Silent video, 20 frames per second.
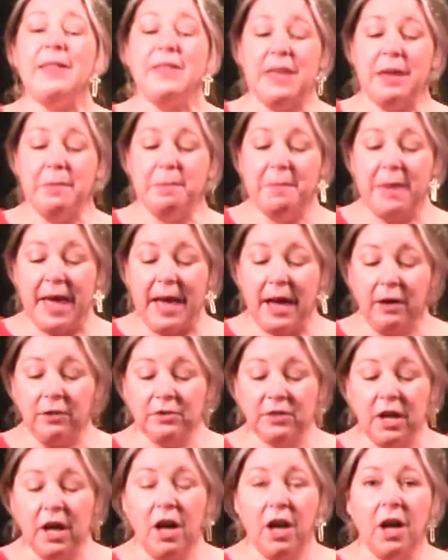the
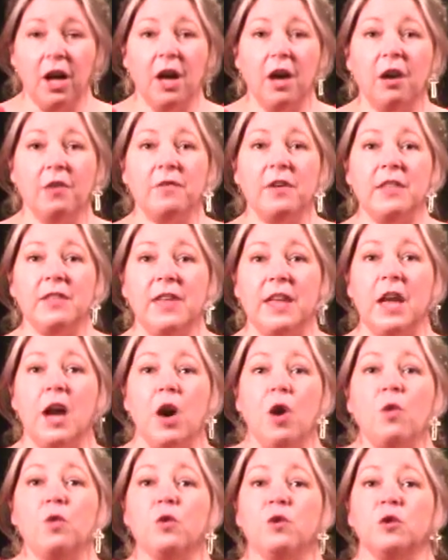amount of the
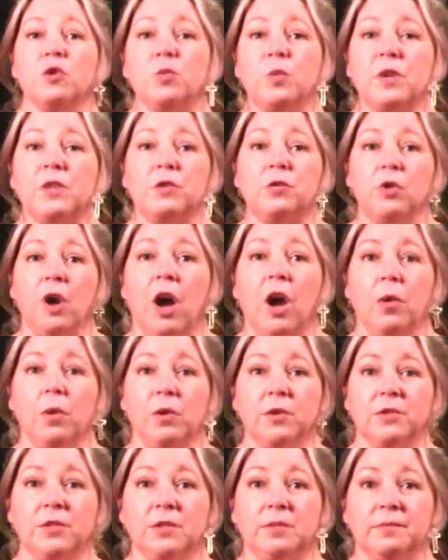owner's
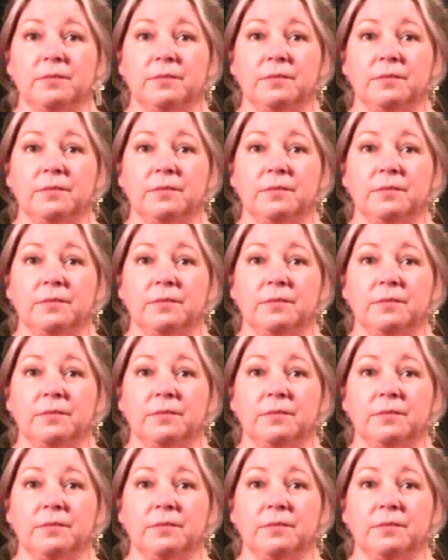withdrawals.